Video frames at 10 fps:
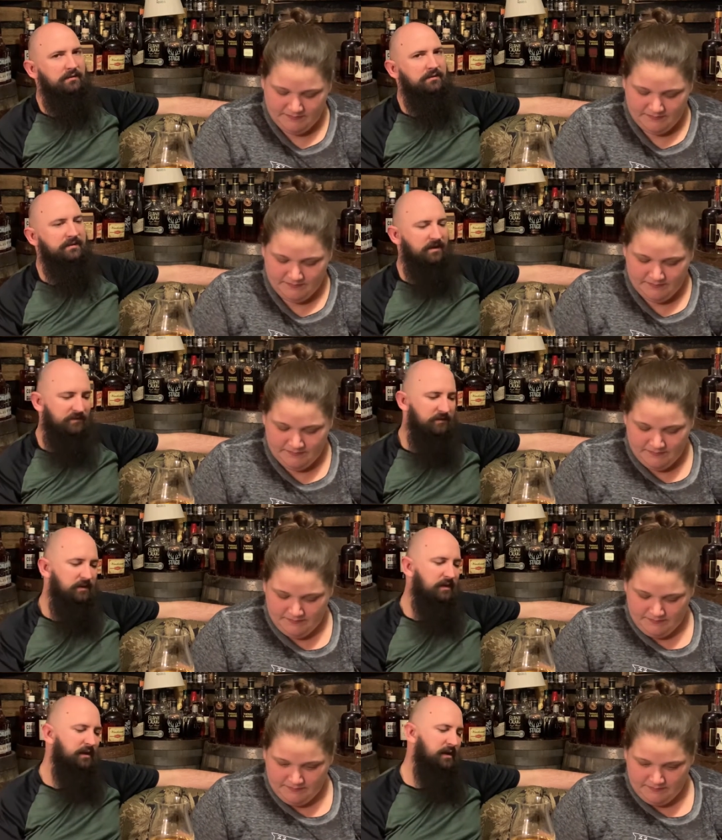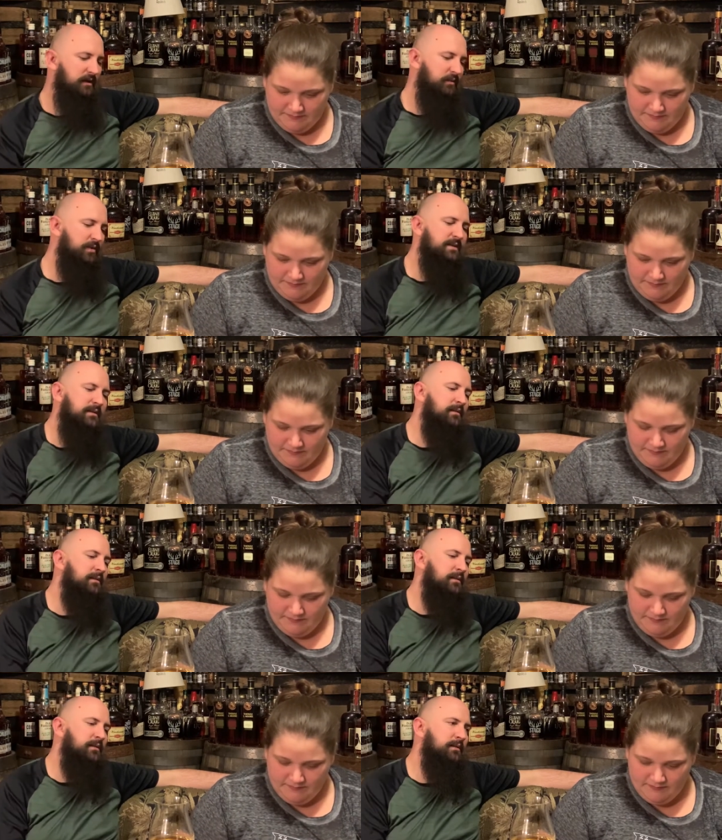Speaker 1: definitely Canadian whiskey of the
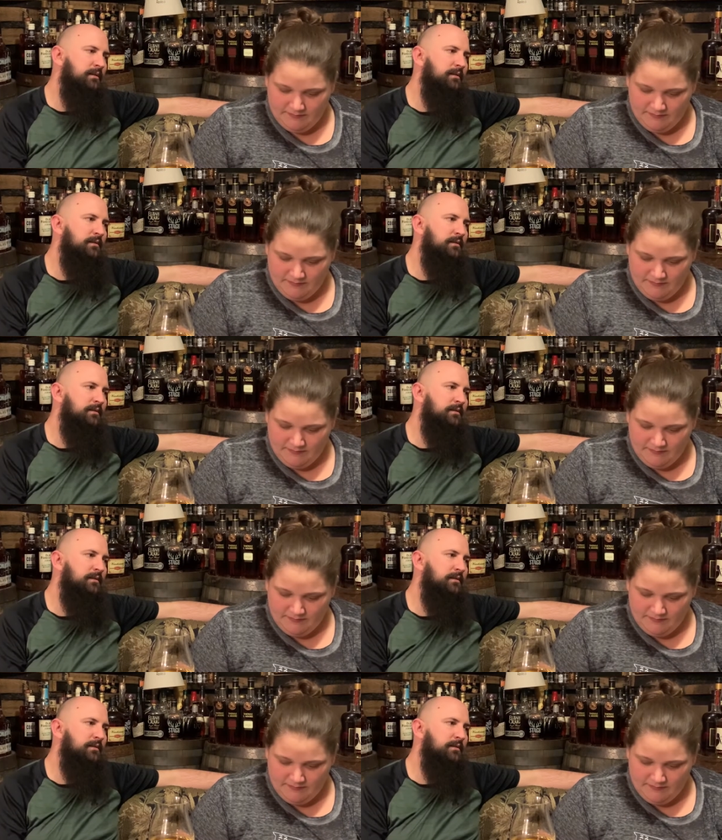year.